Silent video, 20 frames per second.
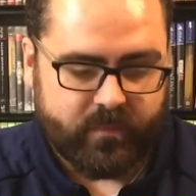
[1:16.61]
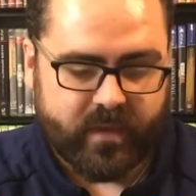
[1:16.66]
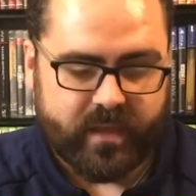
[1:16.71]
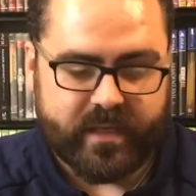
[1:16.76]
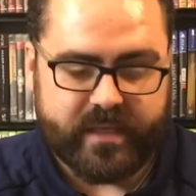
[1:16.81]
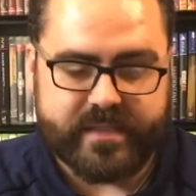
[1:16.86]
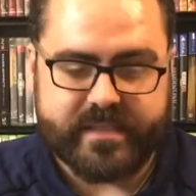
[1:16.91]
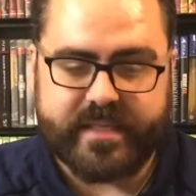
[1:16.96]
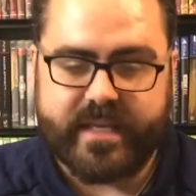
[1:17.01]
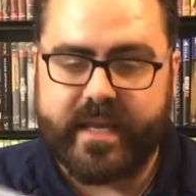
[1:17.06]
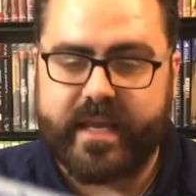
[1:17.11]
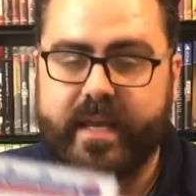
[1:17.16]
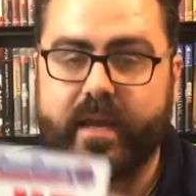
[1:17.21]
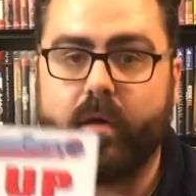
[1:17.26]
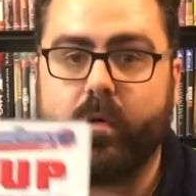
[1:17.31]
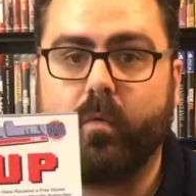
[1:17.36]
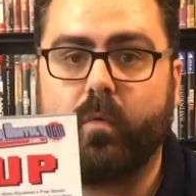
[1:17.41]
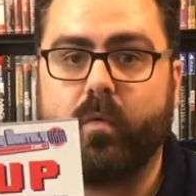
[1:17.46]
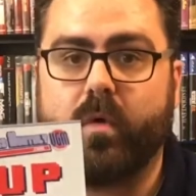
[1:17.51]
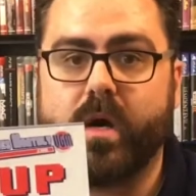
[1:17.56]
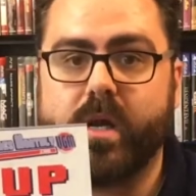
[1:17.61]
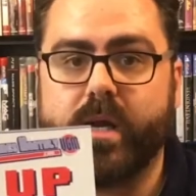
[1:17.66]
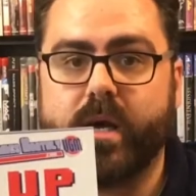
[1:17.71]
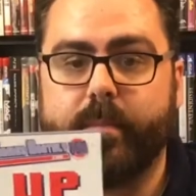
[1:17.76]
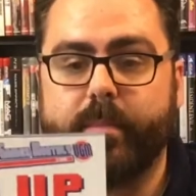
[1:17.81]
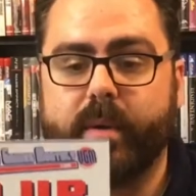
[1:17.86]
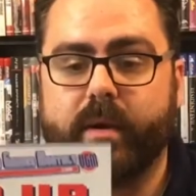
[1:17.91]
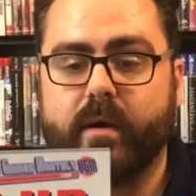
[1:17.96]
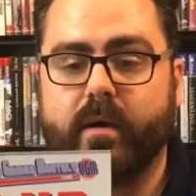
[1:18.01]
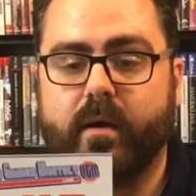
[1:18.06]
is a
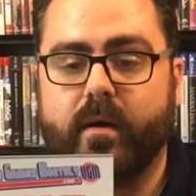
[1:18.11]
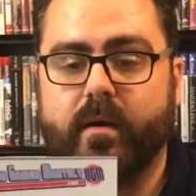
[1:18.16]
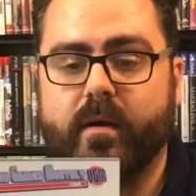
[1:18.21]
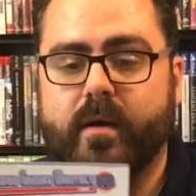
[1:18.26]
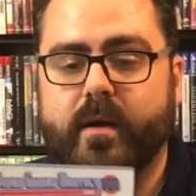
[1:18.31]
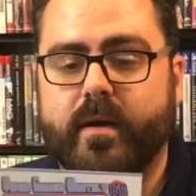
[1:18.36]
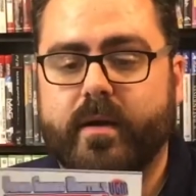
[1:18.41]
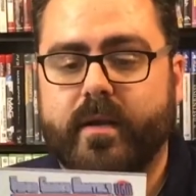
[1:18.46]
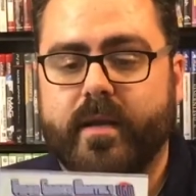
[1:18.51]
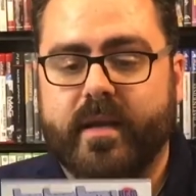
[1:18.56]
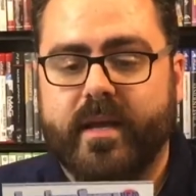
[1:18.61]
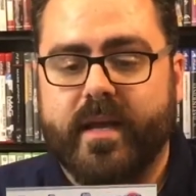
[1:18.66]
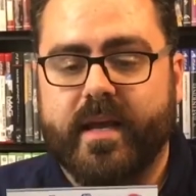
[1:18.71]
1UP card,